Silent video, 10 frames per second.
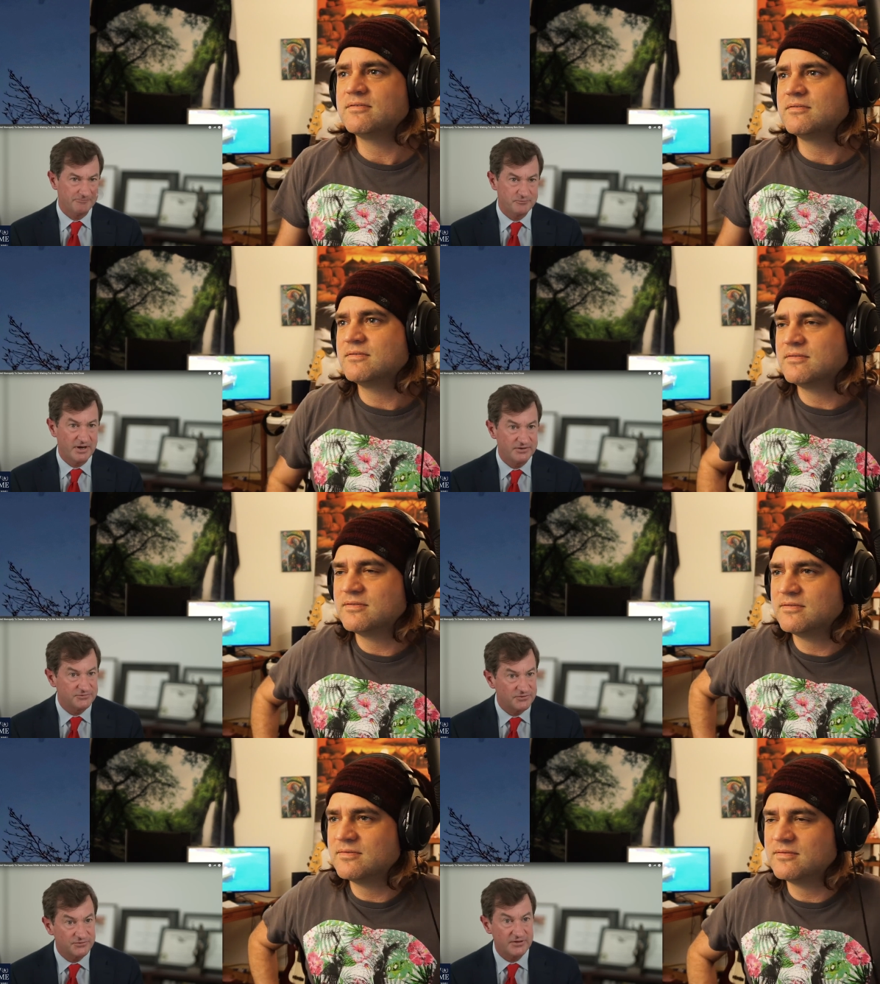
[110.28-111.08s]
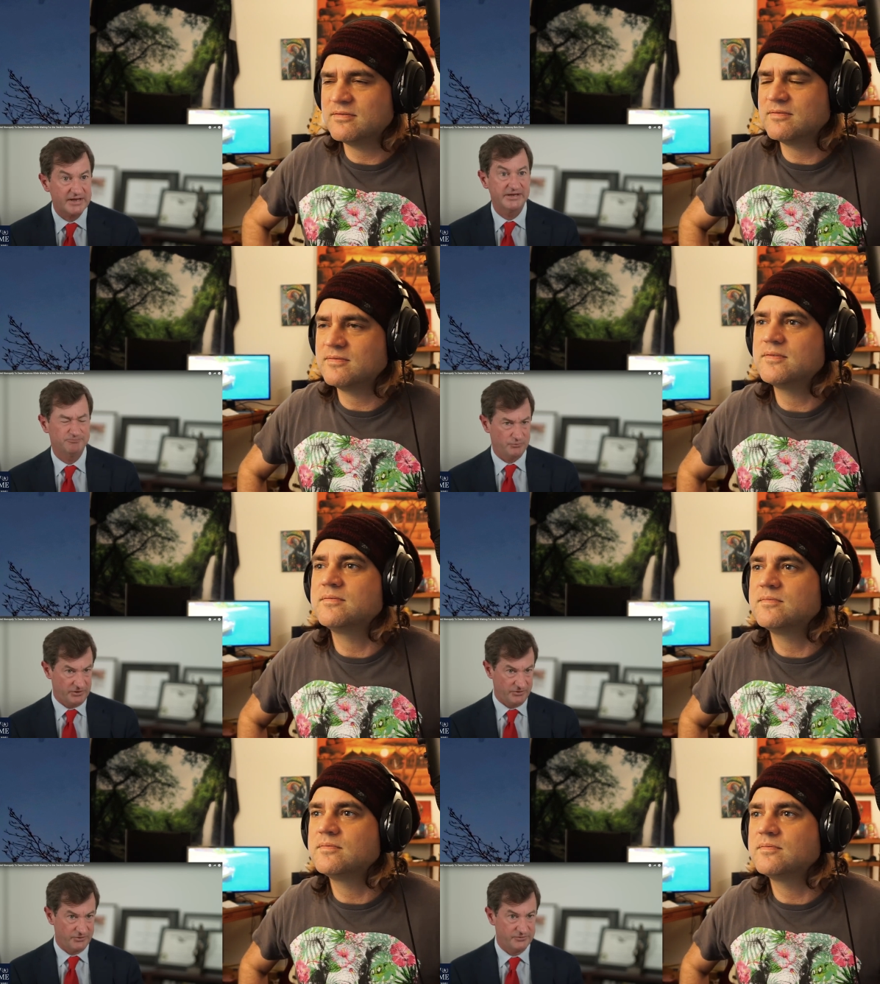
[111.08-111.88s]
Speaker 1: But the second
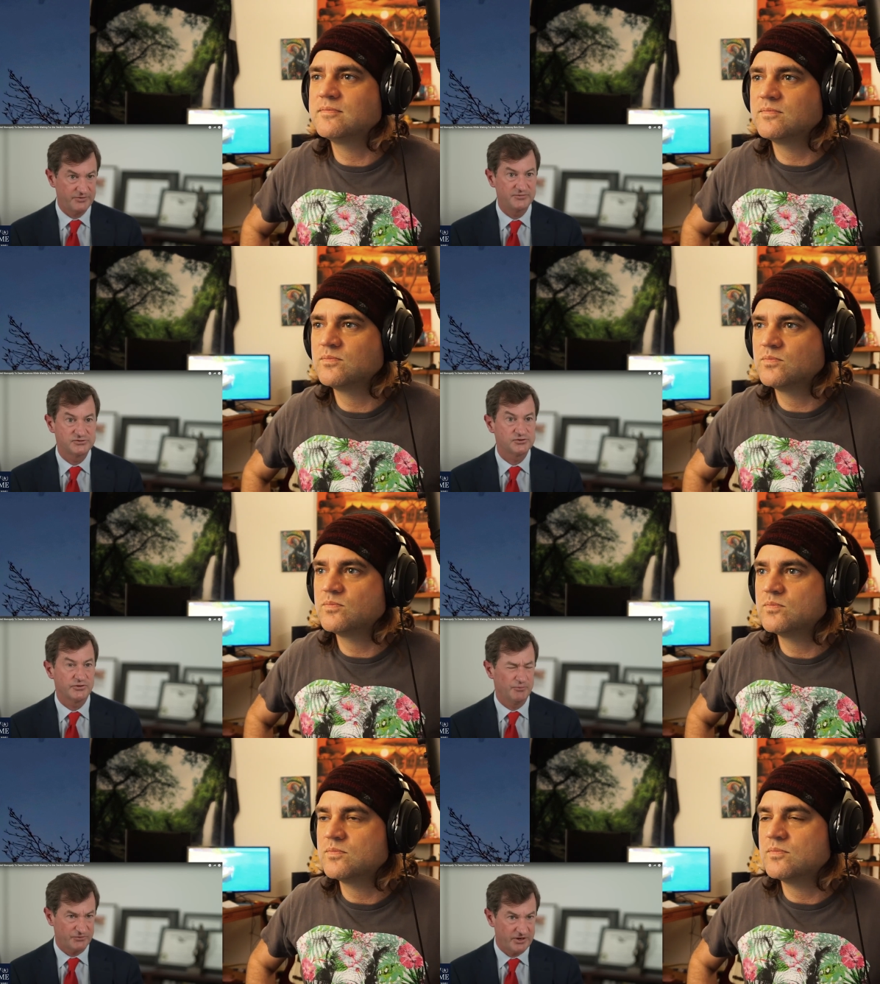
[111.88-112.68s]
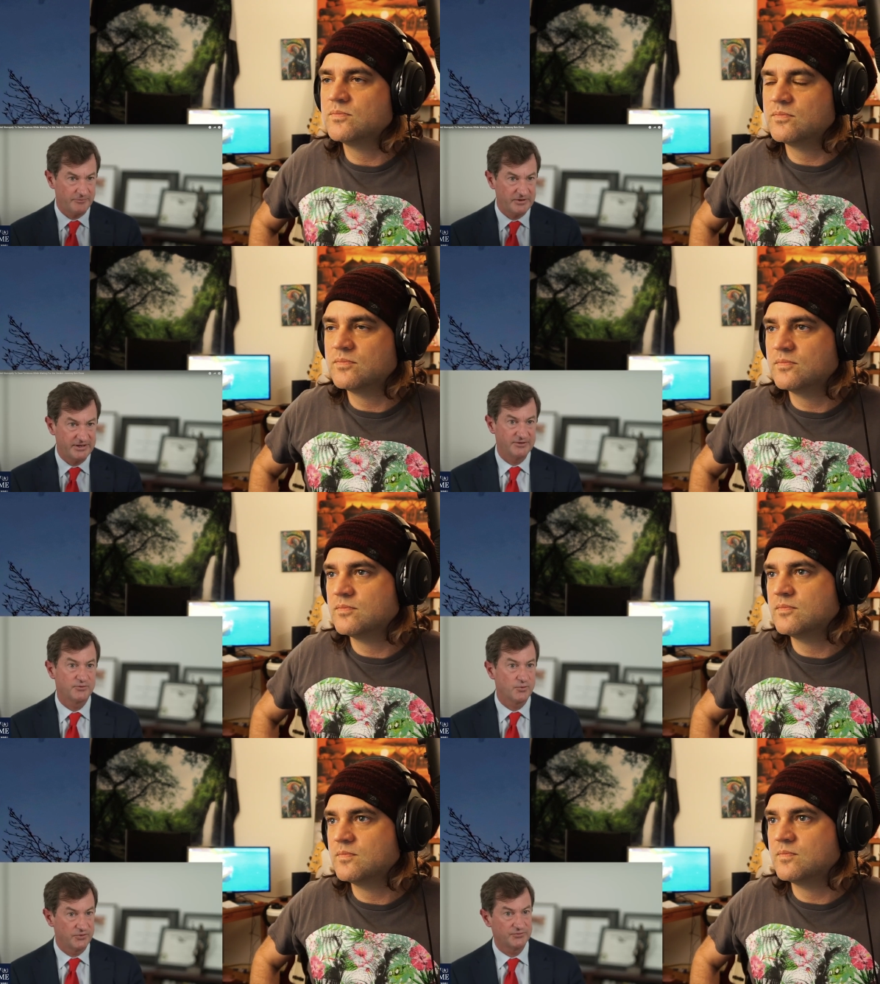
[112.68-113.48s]
we heard that the jury was coming in, of
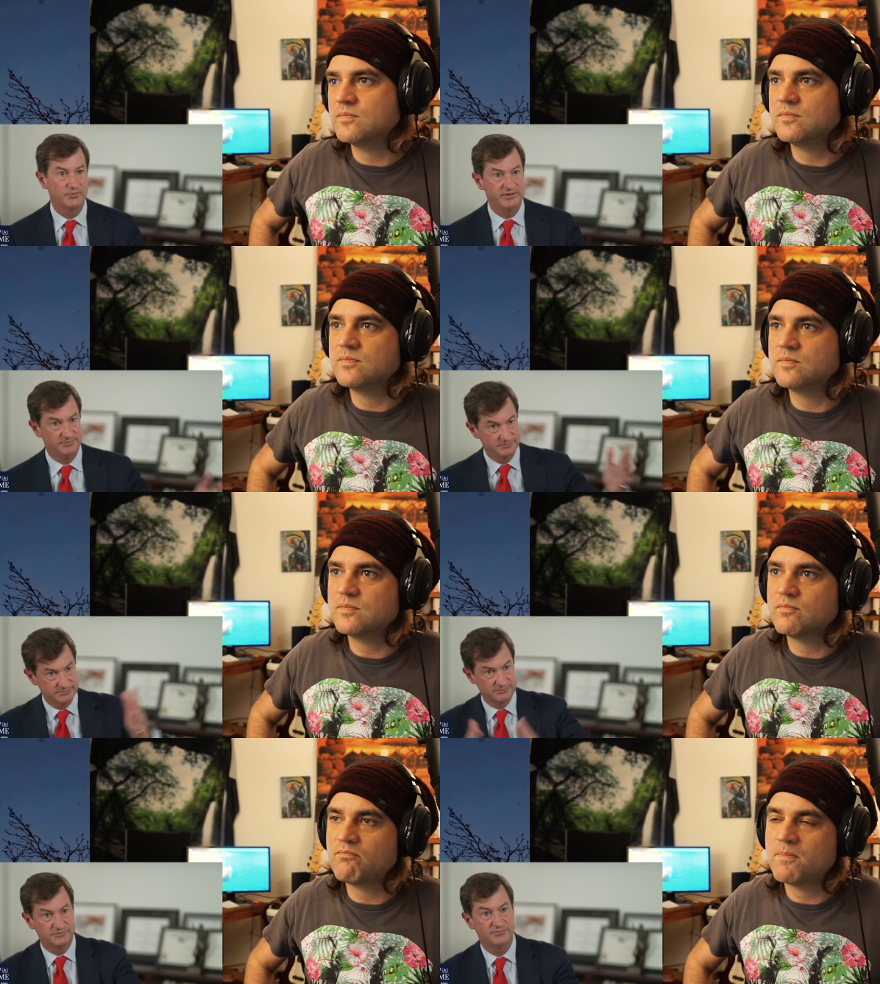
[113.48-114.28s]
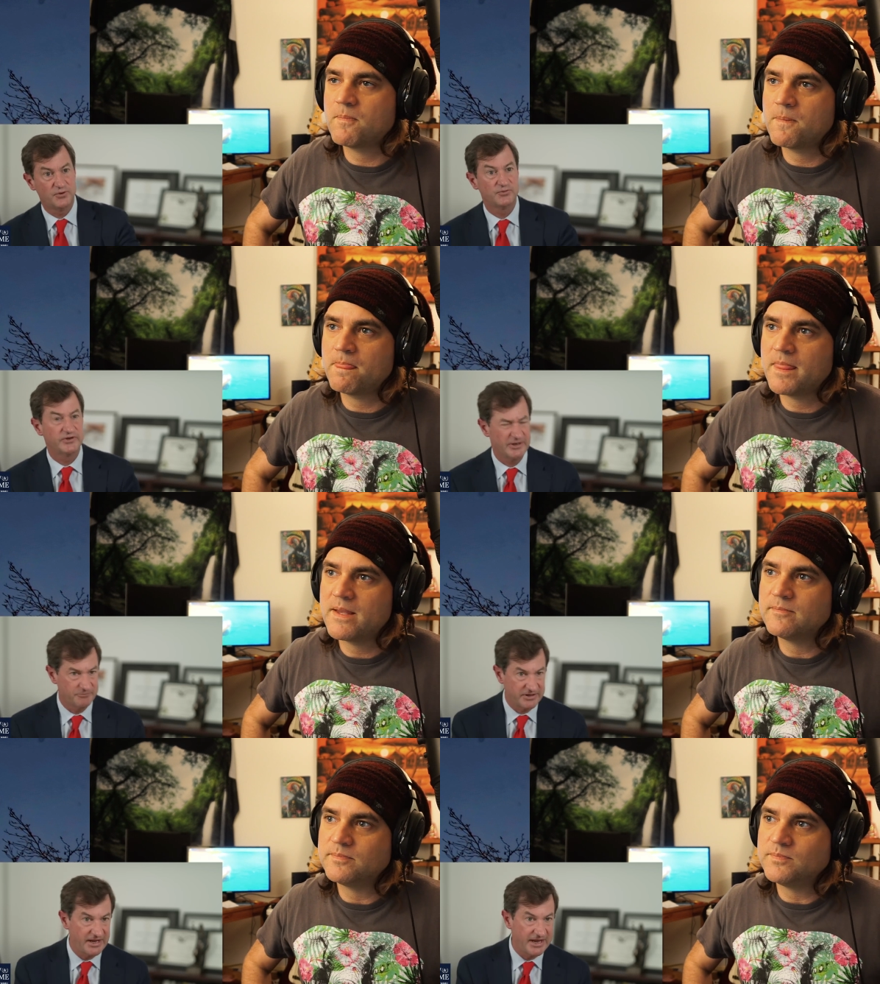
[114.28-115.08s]
course, we folded up
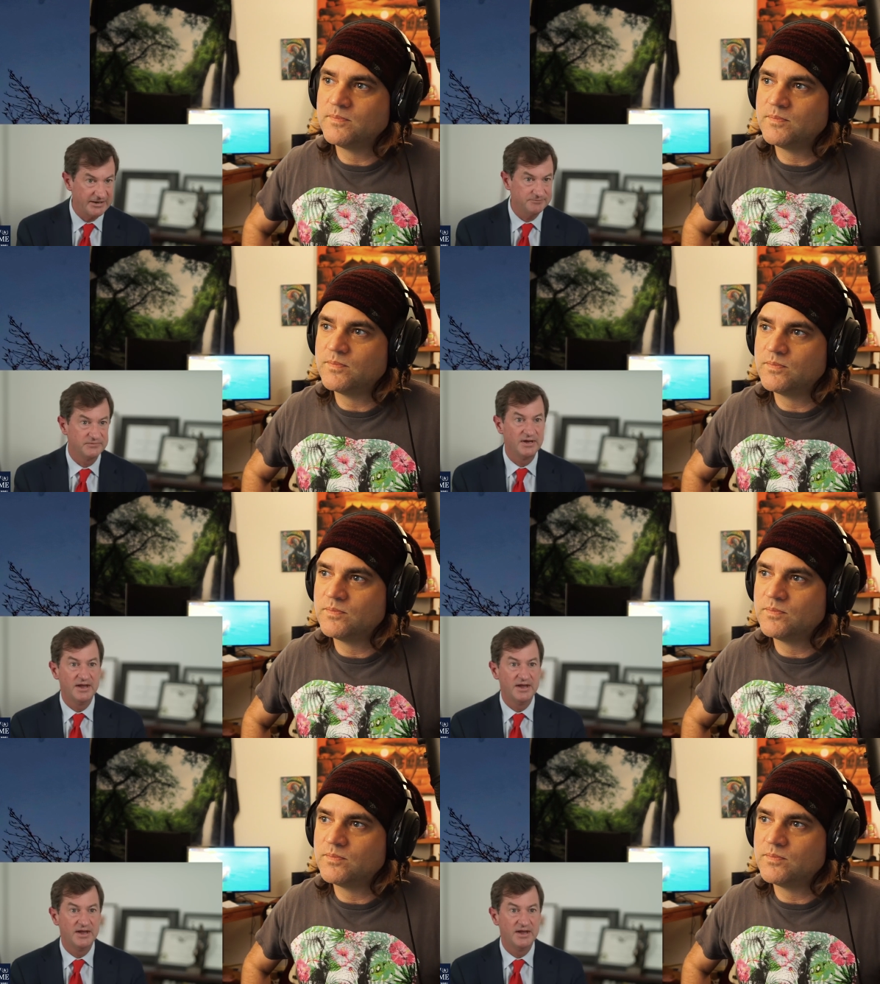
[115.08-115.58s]
the game.